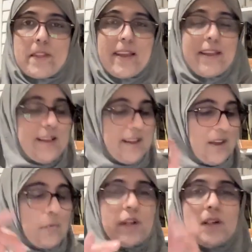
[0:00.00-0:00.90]
Okay.
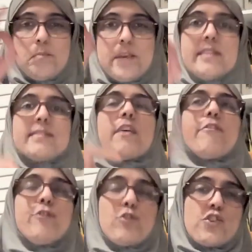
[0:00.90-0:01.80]
I will means
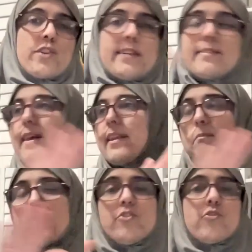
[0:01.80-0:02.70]
future tense and
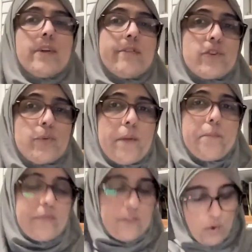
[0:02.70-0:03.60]
it means you'll never do it.
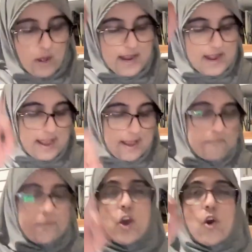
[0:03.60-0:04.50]
So I
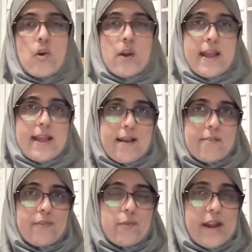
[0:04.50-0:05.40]
am or I
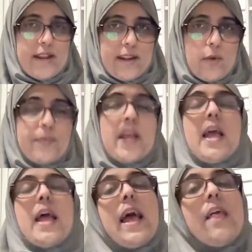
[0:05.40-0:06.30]
have. Write it out.
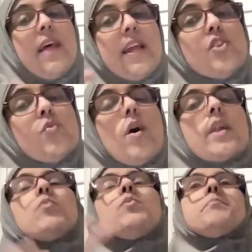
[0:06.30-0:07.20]
And then you
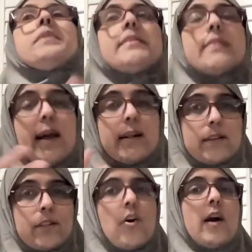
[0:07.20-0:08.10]
want to repeat that
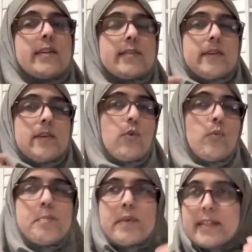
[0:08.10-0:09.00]
thought or
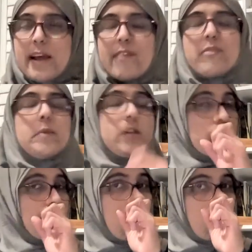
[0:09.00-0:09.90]
repeat that
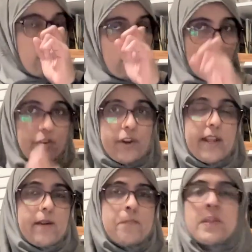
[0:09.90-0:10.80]
affirmation over and over
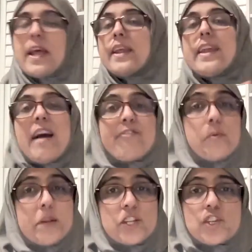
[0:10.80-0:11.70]
again. And an
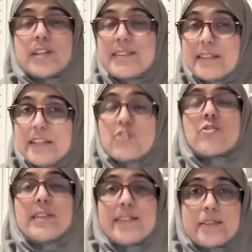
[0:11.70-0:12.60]
affirmation is
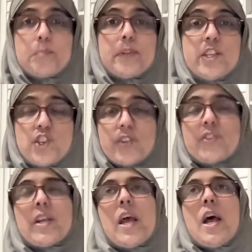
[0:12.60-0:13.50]
literally simply
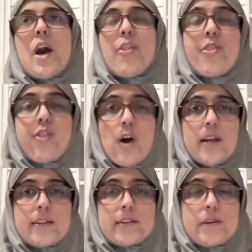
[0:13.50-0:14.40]
just a
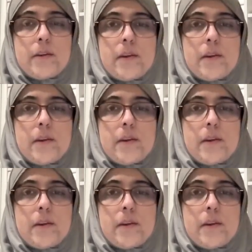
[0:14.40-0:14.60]
thought